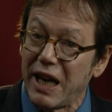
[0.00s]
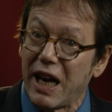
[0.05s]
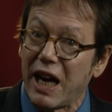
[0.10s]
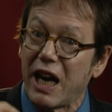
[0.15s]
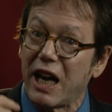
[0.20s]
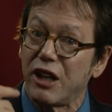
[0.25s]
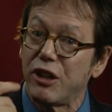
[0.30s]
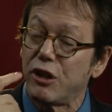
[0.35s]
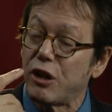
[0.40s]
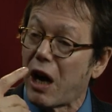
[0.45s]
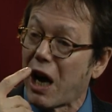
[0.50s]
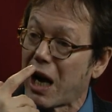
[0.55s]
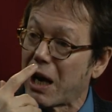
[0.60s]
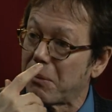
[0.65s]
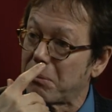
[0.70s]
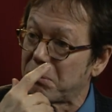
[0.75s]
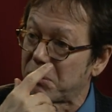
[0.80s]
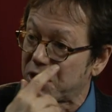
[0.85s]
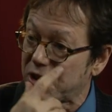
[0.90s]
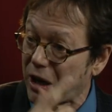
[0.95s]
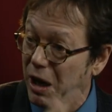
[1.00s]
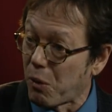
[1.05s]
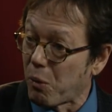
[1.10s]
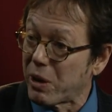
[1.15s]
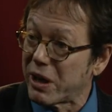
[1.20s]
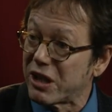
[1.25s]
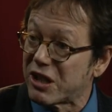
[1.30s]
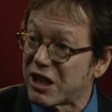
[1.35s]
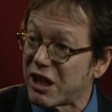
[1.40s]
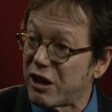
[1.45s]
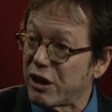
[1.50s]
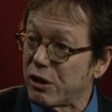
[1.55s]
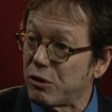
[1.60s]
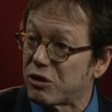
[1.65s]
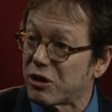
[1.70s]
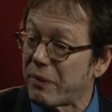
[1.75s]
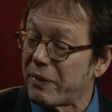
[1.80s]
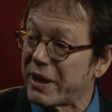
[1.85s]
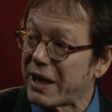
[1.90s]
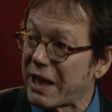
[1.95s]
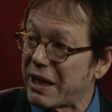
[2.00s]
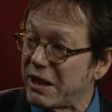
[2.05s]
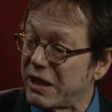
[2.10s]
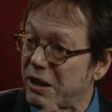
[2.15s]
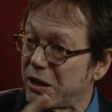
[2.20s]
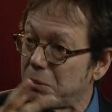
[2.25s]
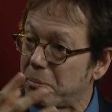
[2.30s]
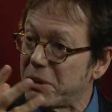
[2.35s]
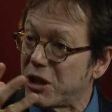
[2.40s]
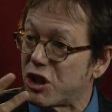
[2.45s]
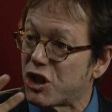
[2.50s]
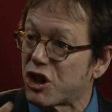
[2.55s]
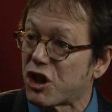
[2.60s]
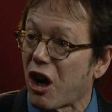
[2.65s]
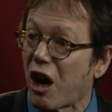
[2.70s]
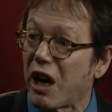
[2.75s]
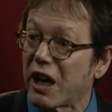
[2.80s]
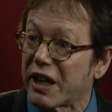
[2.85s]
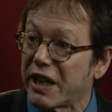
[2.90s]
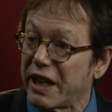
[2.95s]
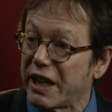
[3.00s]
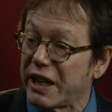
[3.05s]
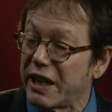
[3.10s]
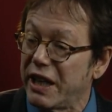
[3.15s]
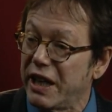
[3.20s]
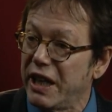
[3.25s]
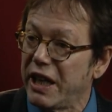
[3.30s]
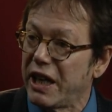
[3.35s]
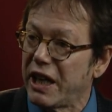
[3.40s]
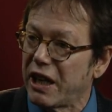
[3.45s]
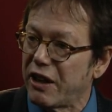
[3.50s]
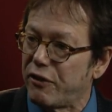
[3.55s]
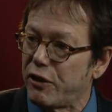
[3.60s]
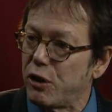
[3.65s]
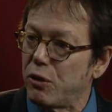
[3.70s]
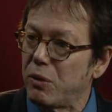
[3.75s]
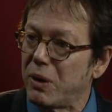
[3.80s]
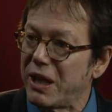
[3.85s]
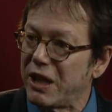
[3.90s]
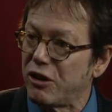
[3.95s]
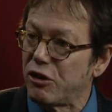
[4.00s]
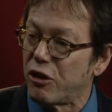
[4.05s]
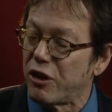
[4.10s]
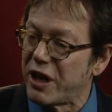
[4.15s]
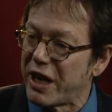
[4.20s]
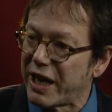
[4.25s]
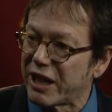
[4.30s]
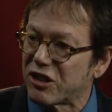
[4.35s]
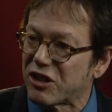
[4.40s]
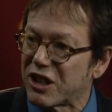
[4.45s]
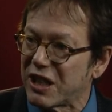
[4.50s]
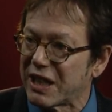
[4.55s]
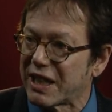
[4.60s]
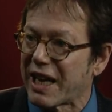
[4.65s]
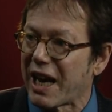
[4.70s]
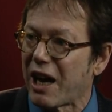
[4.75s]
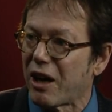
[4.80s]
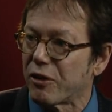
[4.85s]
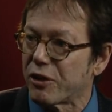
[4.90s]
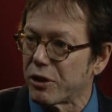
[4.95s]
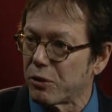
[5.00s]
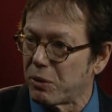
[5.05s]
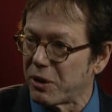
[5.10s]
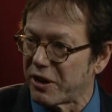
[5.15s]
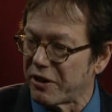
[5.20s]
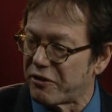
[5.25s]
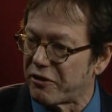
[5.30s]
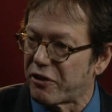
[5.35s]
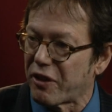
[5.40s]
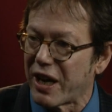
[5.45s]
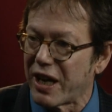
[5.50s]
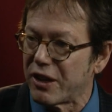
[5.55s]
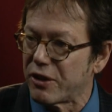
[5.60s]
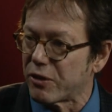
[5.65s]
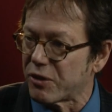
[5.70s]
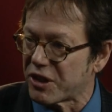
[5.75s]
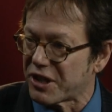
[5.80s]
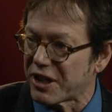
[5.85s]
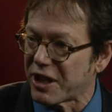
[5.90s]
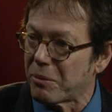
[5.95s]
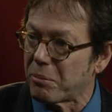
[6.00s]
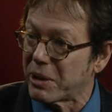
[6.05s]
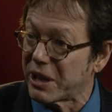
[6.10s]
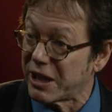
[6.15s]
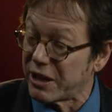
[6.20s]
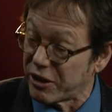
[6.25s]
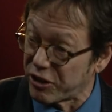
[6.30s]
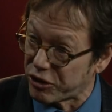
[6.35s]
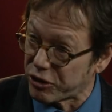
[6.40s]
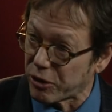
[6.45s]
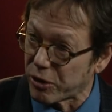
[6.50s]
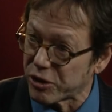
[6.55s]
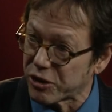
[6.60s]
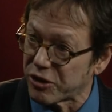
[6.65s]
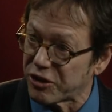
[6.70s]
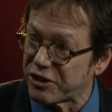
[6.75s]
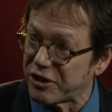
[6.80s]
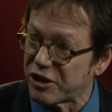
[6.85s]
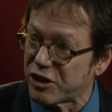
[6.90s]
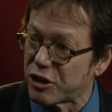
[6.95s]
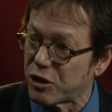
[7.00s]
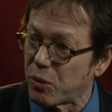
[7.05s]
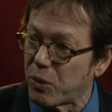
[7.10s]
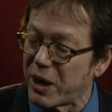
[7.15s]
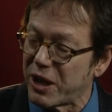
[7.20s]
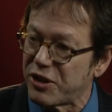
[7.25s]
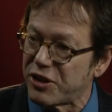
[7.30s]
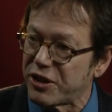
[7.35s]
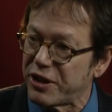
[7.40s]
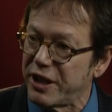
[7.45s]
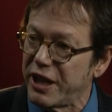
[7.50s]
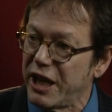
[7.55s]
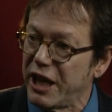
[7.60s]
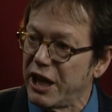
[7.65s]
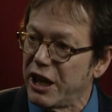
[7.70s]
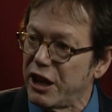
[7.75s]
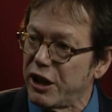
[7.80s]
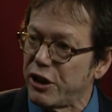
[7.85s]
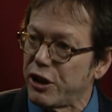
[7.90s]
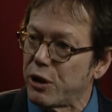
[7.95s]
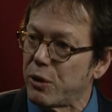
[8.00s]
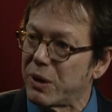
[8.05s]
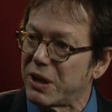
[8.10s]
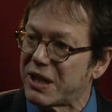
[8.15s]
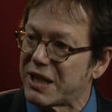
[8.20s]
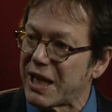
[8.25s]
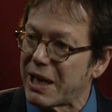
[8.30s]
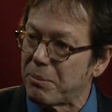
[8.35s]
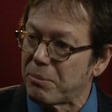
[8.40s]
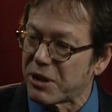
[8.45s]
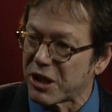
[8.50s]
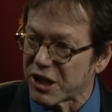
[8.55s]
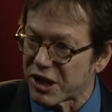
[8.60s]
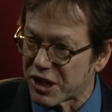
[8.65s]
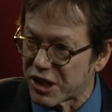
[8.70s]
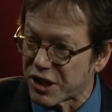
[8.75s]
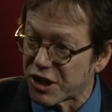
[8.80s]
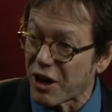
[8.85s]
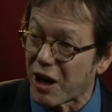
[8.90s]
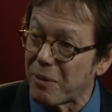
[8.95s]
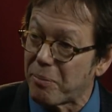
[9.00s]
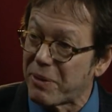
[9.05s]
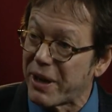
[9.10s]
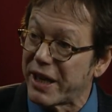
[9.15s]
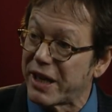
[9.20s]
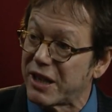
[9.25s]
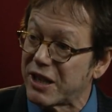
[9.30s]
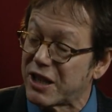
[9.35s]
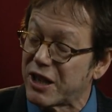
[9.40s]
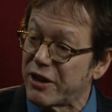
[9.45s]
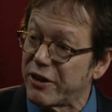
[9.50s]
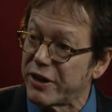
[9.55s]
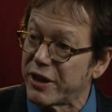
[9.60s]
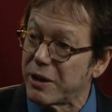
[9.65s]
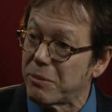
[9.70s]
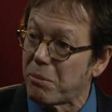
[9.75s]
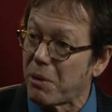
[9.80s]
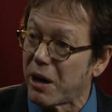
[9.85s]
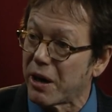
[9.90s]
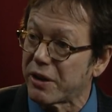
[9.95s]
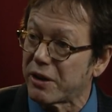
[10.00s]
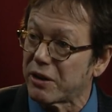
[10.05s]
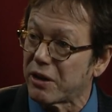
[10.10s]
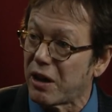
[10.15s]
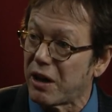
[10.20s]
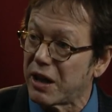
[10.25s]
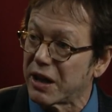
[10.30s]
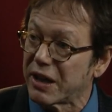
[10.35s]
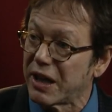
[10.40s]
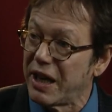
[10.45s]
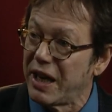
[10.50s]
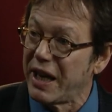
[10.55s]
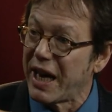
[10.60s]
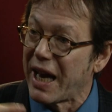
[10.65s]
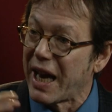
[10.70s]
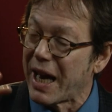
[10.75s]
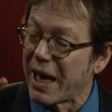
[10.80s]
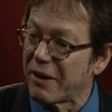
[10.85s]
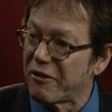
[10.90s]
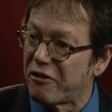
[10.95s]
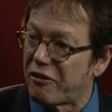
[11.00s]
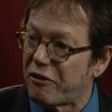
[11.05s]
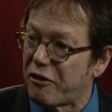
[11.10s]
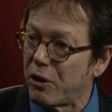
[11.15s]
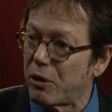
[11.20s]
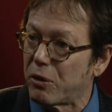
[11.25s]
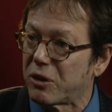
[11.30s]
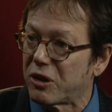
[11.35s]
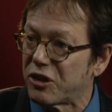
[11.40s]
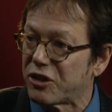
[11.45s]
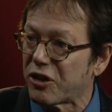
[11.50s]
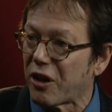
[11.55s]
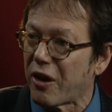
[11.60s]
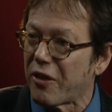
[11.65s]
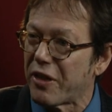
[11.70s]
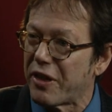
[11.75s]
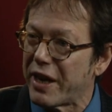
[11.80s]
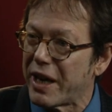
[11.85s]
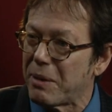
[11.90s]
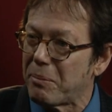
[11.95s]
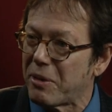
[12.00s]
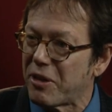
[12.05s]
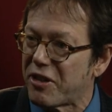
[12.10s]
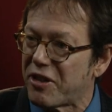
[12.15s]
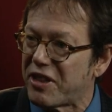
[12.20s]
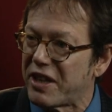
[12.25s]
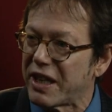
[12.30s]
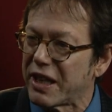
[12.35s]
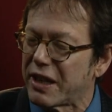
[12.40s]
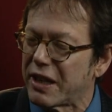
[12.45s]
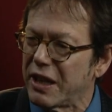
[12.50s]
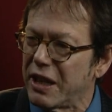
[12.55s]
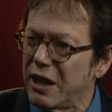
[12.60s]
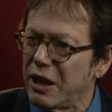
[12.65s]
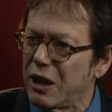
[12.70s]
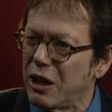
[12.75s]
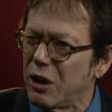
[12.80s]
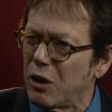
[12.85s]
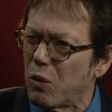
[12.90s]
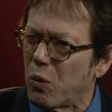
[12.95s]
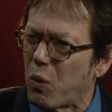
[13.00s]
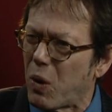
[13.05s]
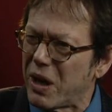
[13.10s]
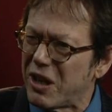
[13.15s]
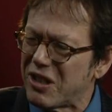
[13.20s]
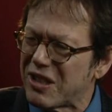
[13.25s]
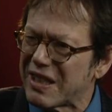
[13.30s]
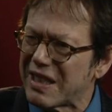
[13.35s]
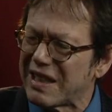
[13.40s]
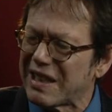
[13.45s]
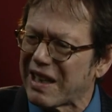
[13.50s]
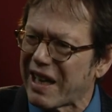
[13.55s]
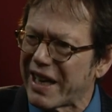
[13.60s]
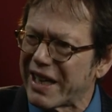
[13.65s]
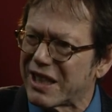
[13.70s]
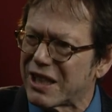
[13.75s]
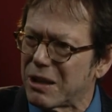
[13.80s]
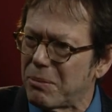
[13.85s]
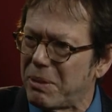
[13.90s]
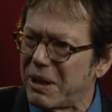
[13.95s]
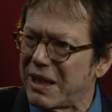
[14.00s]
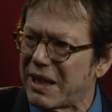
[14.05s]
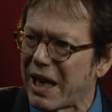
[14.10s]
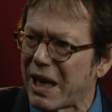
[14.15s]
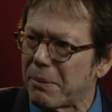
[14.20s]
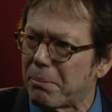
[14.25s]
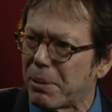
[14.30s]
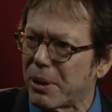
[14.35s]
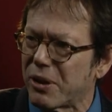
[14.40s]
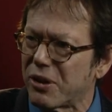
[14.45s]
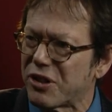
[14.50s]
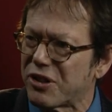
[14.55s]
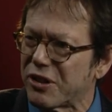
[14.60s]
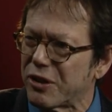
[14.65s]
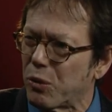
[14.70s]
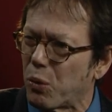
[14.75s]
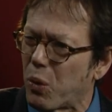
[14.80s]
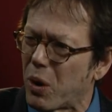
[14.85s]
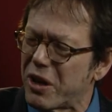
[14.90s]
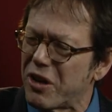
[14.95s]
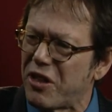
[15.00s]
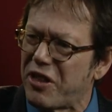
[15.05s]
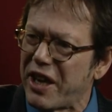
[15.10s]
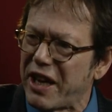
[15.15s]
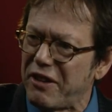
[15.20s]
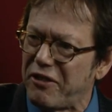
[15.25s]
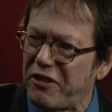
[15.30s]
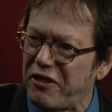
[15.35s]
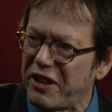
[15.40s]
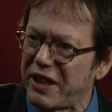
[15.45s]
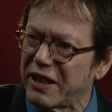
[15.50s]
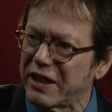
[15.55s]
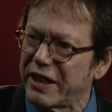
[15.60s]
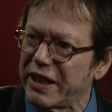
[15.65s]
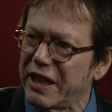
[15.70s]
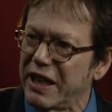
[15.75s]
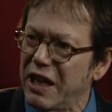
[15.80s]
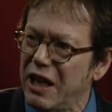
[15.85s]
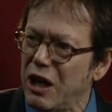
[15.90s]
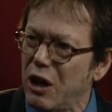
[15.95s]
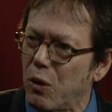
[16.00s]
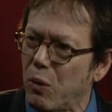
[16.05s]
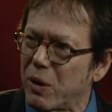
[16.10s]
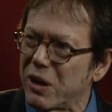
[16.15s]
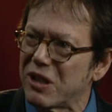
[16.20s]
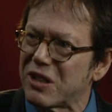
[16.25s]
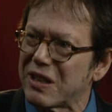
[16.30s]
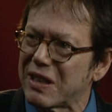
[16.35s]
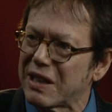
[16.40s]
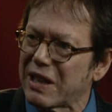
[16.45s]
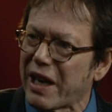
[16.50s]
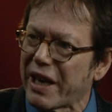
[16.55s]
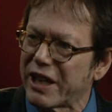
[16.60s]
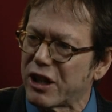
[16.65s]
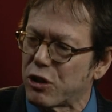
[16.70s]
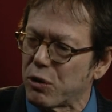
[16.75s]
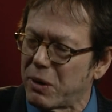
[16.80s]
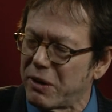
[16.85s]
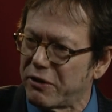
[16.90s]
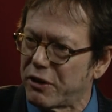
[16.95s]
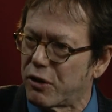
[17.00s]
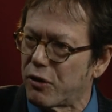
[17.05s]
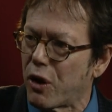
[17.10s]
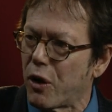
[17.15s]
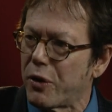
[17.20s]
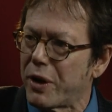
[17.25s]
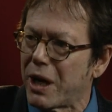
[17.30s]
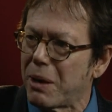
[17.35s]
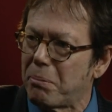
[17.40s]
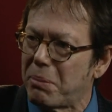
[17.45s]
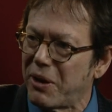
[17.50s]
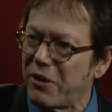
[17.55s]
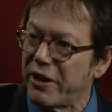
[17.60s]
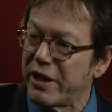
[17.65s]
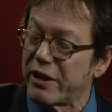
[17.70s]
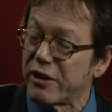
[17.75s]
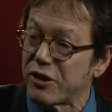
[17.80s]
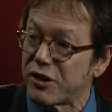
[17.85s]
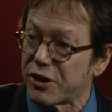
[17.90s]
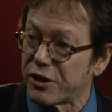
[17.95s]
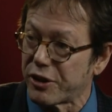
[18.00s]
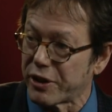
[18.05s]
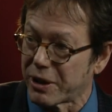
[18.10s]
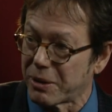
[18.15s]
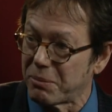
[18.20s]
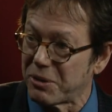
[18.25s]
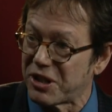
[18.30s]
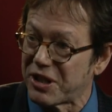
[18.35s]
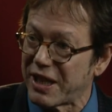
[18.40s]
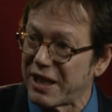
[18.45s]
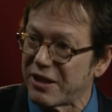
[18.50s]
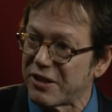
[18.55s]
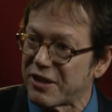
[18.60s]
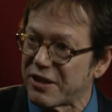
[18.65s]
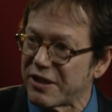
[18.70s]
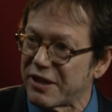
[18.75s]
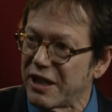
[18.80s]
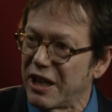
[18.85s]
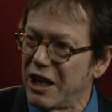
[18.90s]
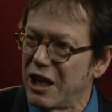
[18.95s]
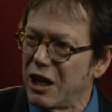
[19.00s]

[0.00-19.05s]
And I want to tell you something. It'll be shocking if you, in your next encounter with a friend or somebody in a social situation, you attempt to stop that interior monologue and focus on them and think, what is it like to be that person? What are they feeling? What is it like to have grown up in their circumstances?